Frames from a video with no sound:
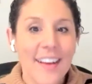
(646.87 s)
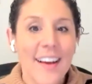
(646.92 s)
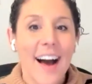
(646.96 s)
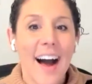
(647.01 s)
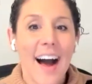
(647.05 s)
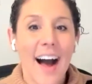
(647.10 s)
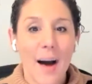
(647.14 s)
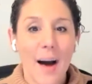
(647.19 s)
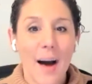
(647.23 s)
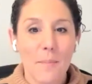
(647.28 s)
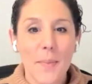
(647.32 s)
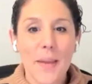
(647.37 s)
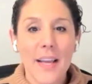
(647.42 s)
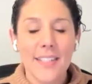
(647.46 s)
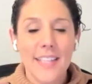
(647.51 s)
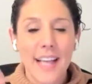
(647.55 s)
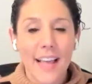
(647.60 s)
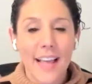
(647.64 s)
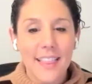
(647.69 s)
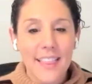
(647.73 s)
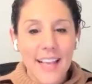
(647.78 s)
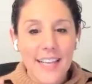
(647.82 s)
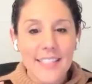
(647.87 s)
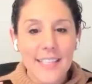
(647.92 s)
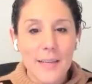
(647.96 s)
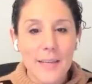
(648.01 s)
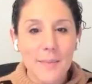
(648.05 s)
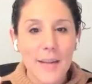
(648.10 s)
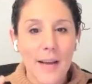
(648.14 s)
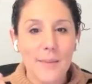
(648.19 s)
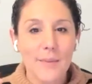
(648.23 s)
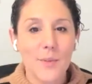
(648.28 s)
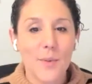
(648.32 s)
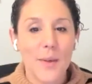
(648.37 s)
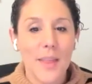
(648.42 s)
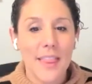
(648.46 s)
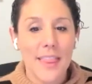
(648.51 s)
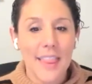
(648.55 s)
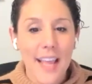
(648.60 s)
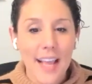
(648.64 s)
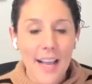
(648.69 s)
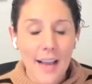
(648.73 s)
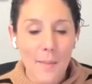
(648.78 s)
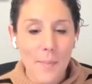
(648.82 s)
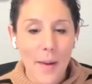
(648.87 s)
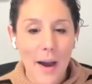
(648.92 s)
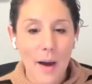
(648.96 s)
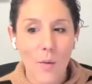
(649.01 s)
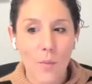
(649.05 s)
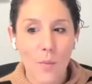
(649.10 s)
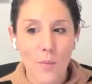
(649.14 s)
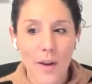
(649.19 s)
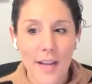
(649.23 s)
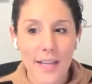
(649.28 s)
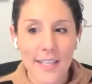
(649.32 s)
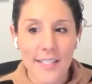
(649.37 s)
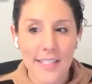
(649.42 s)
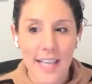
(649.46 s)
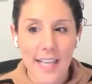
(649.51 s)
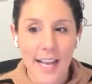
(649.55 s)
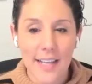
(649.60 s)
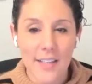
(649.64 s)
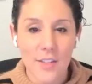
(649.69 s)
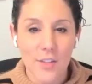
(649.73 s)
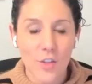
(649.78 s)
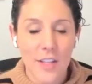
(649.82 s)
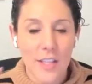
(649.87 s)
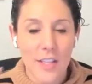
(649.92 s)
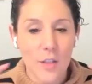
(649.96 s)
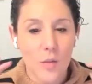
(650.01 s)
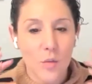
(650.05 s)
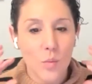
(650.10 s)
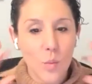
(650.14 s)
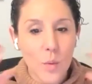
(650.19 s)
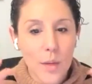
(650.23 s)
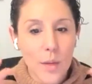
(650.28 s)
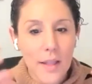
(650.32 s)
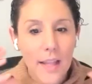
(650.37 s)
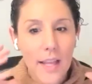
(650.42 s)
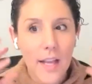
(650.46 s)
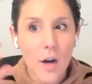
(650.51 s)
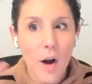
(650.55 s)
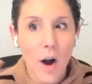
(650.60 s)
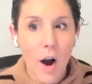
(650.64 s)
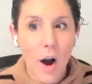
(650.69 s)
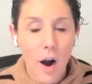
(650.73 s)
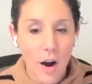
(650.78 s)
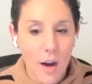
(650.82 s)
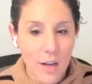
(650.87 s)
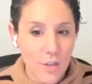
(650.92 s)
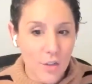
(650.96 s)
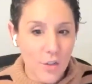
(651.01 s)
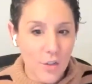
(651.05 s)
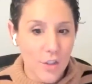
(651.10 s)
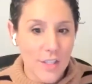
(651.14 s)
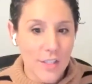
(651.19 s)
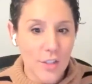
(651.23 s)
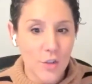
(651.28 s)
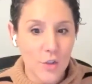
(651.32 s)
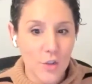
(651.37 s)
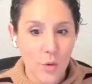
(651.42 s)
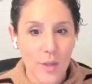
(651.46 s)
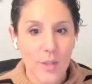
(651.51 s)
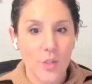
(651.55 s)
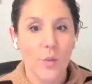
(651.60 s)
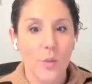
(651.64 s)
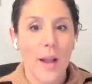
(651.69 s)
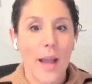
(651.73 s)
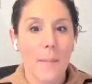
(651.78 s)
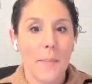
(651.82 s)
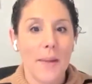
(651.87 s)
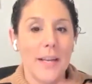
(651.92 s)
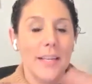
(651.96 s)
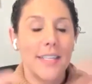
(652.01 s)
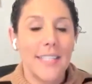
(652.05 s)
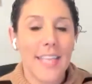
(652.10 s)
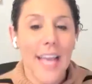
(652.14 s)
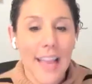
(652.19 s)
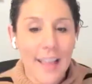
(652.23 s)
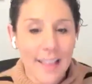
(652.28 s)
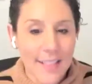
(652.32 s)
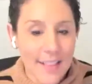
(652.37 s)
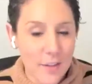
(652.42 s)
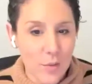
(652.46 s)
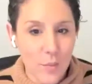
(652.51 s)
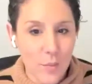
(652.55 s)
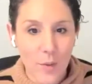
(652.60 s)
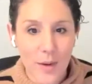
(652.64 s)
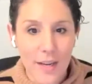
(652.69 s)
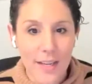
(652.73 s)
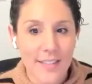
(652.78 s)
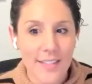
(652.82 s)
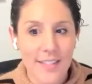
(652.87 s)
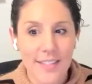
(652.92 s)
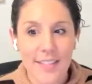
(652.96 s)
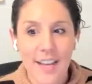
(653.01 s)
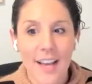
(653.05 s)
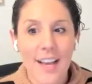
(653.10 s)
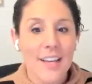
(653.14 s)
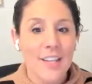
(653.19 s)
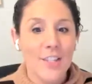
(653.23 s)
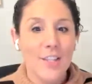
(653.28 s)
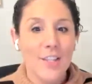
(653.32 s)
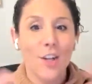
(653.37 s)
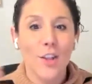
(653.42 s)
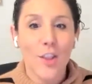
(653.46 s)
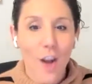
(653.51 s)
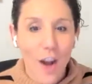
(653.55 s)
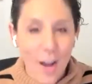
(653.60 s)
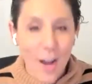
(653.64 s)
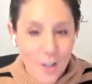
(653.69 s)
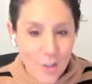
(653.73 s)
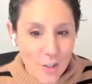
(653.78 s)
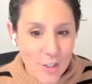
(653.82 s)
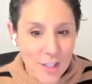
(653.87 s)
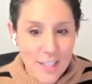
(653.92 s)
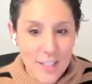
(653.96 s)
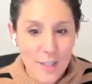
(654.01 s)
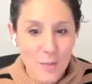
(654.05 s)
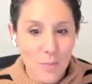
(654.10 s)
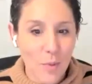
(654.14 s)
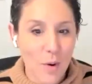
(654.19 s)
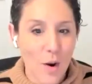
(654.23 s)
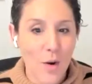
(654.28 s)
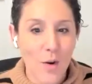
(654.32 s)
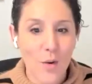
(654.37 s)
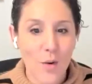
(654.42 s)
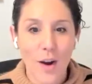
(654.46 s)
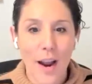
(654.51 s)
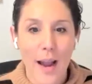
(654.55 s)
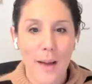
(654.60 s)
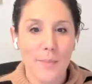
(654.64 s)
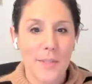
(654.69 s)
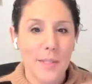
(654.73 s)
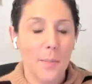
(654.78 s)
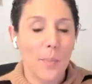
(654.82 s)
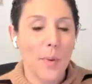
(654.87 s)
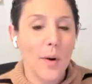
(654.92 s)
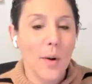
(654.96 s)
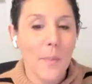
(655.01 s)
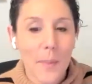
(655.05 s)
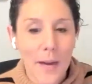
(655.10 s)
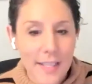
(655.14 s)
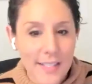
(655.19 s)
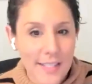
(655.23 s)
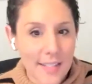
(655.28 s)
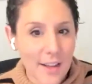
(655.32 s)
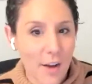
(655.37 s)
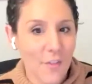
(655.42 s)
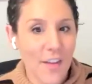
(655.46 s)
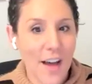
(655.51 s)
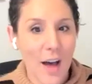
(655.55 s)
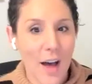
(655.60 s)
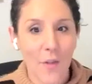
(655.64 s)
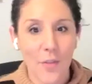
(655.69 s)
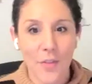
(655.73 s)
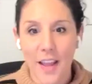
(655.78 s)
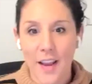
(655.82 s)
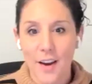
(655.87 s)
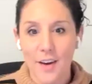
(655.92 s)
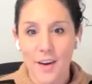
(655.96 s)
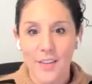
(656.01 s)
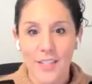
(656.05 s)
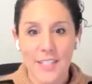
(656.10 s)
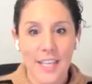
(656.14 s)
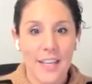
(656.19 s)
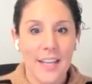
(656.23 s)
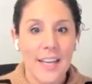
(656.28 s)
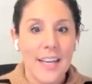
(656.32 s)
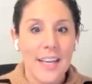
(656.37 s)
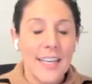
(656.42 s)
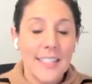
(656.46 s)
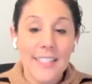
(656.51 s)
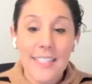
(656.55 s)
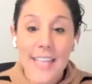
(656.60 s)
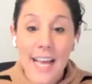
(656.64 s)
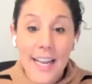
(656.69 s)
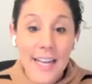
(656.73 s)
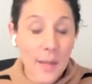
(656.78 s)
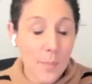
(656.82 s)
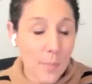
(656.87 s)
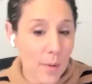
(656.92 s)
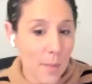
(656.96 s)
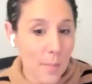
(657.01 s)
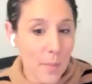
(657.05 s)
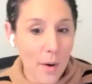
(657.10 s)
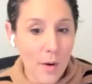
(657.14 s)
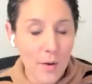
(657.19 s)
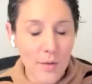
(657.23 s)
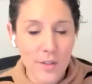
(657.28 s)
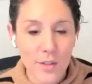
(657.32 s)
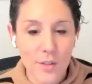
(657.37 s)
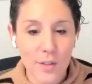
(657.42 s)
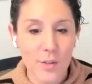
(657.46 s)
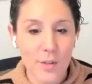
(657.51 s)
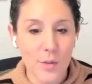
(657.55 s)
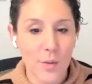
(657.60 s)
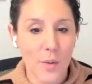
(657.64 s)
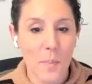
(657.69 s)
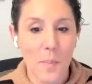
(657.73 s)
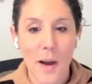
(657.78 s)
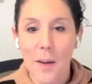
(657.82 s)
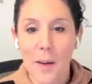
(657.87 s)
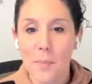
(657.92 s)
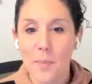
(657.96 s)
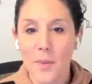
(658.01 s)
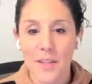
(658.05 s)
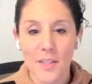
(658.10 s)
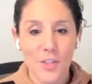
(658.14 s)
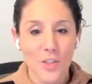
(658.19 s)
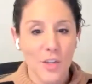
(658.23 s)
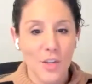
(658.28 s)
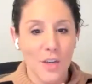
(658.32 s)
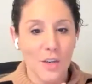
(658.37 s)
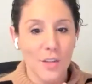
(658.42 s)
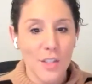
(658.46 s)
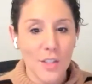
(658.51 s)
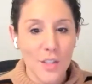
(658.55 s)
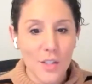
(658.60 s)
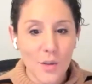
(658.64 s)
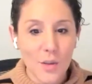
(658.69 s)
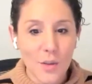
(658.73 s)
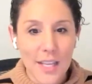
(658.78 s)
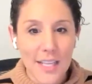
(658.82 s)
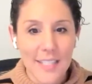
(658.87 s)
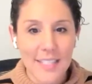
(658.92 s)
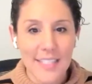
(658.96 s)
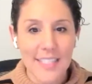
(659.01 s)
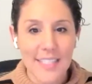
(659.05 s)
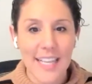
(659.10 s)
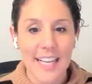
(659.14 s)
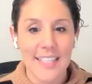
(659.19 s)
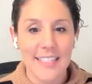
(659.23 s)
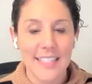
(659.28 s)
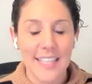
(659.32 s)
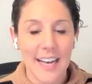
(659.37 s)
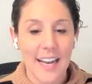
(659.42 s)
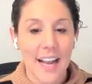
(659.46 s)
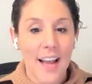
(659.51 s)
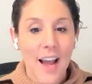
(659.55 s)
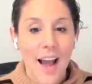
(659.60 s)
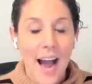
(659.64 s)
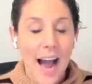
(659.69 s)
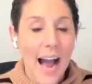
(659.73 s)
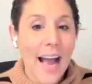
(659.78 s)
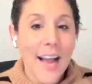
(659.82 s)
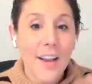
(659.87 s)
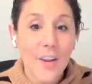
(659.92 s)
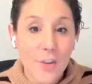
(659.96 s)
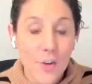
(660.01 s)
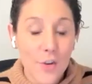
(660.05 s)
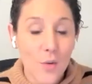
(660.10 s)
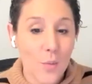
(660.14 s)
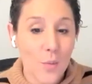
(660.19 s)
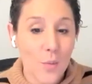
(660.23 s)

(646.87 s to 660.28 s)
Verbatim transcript: Um, because I think sometimes we think about risk as this really conscious choice. Okay, I'm going to take this risk to launch this program, to put myself out there, to send a proposal to a publisher, to do these things. And I do